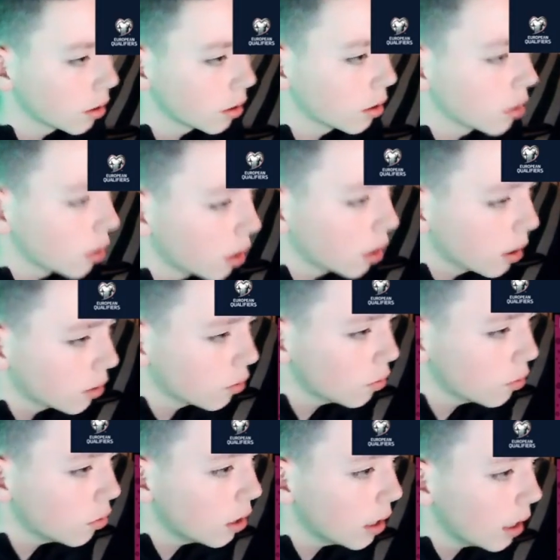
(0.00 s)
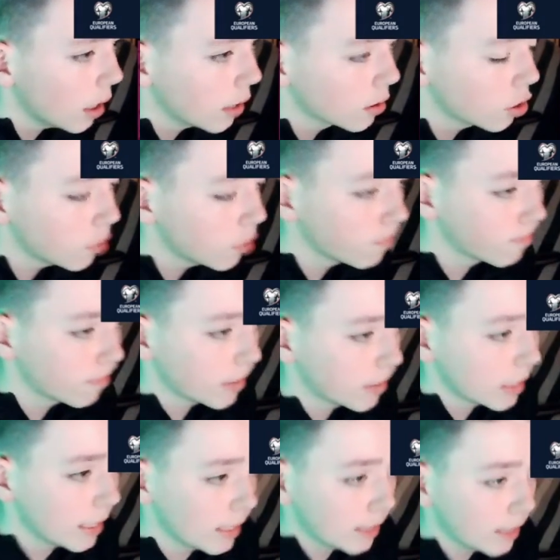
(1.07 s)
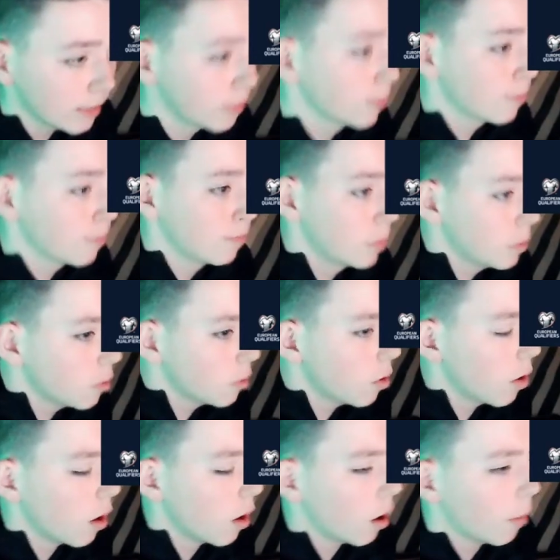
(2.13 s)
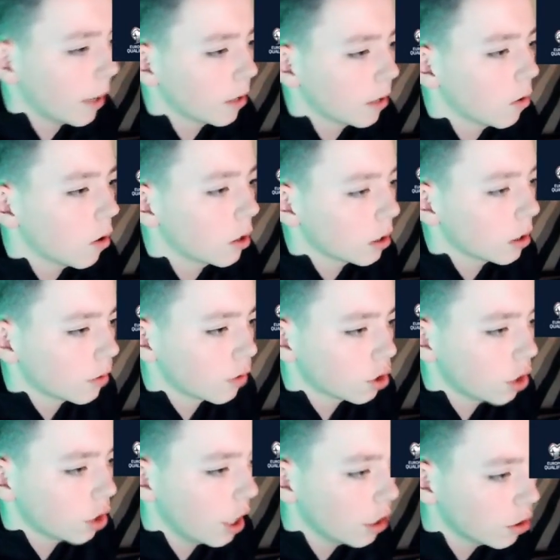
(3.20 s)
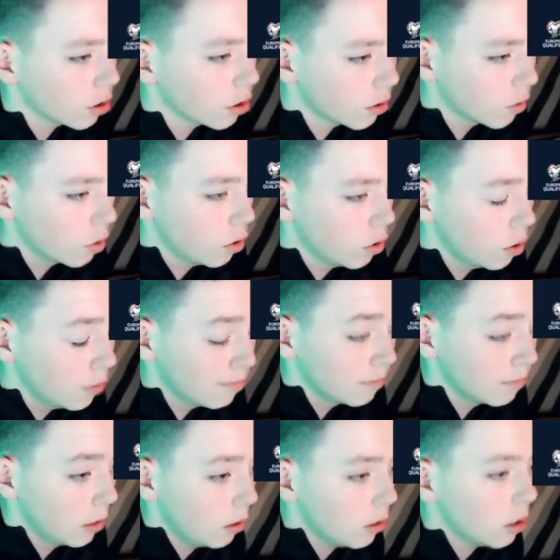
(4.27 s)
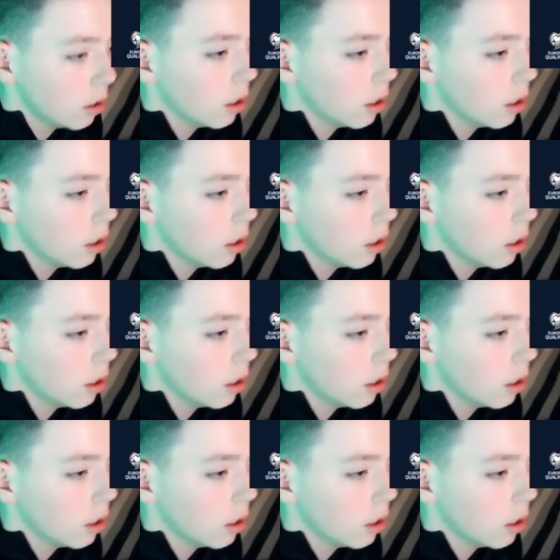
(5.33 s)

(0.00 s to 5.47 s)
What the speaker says: I don't know where that is. Just, oh my god, it's frustrating. Just, oh.